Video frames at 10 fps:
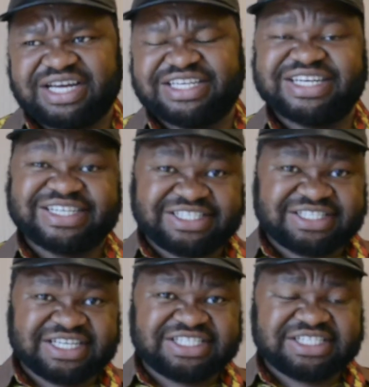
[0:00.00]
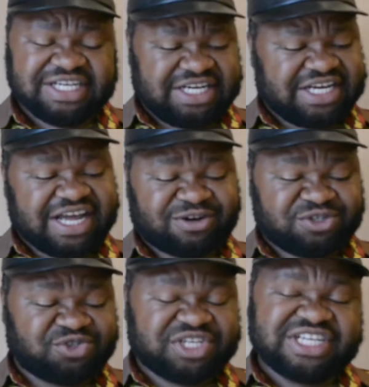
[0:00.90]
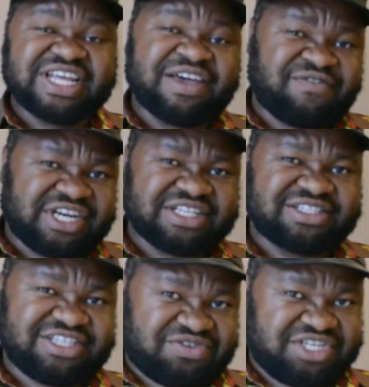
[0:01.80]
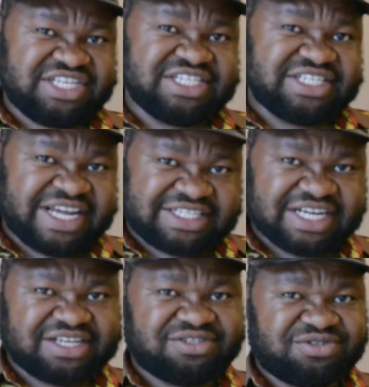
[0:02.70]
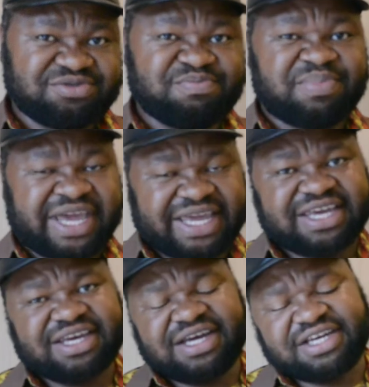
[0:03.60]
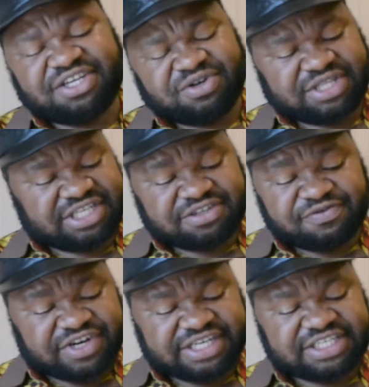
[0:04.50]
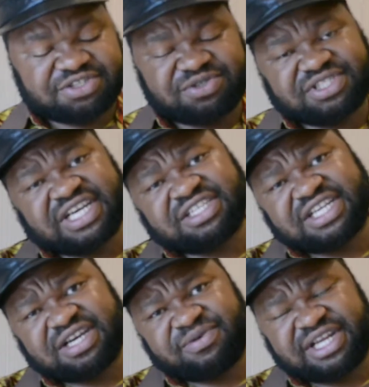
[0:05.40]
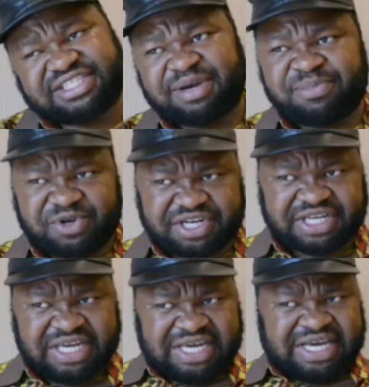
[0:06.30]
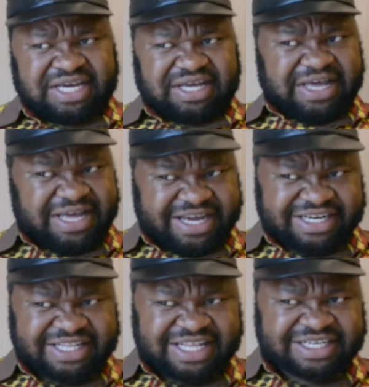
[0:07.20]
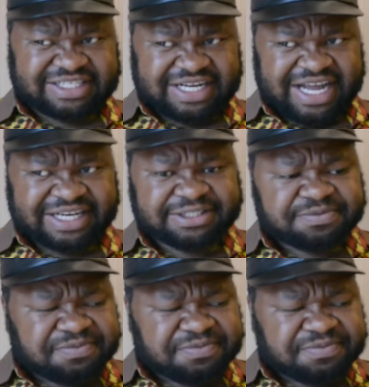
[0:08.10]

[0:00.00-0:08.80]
in research, because you need evidence and you need data to back, you know, the different issues that we are championing. And in that regard,